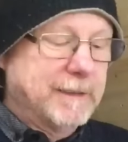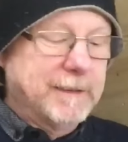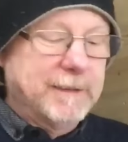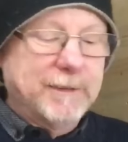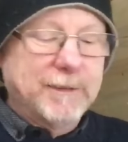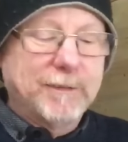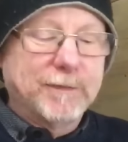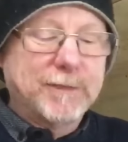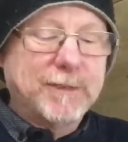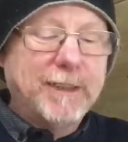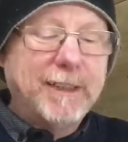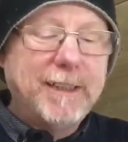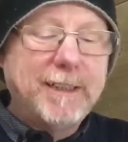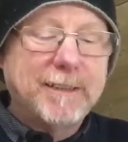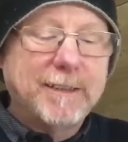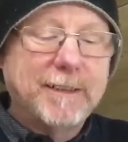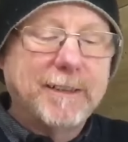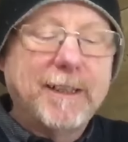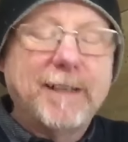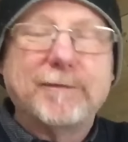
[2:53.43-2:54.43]
so I've
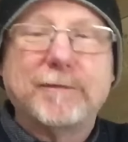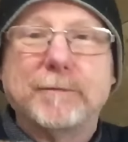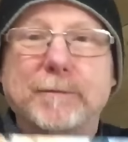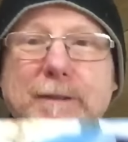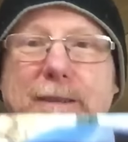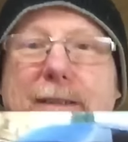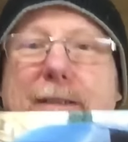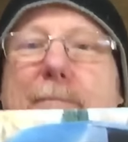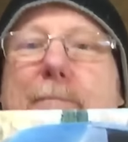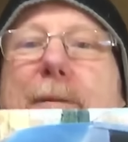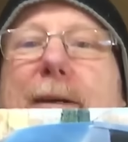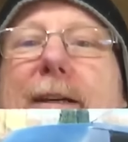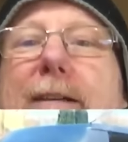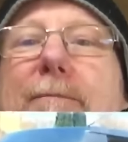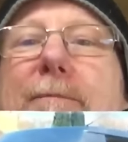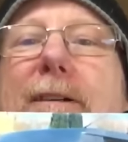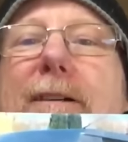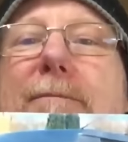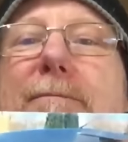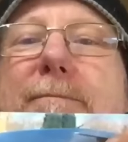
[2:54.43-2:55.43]
taken another one, a better
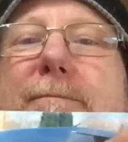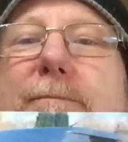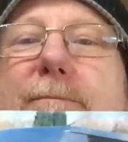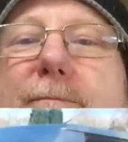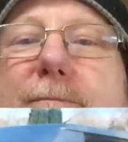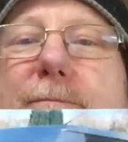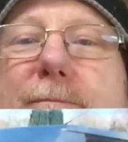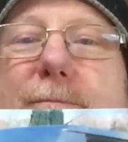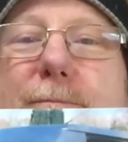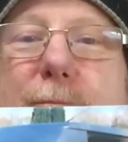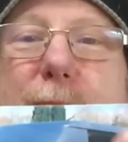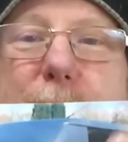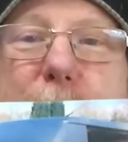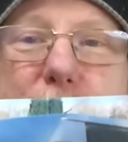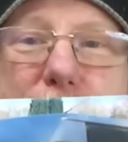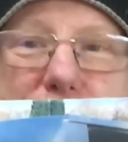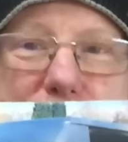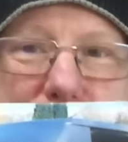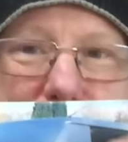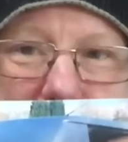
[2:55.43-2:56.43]
one,
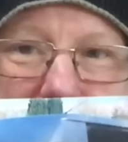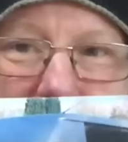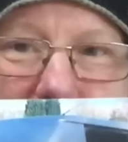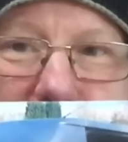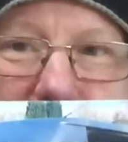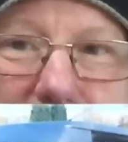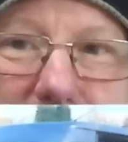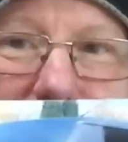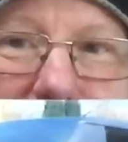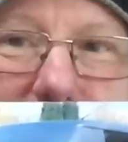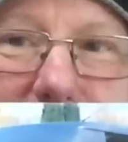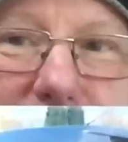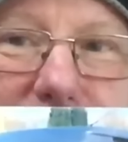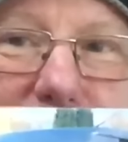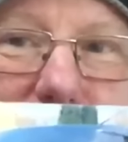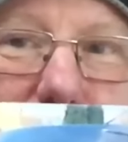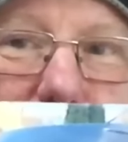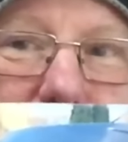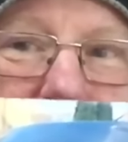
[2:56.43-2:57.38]
which you can see. You can still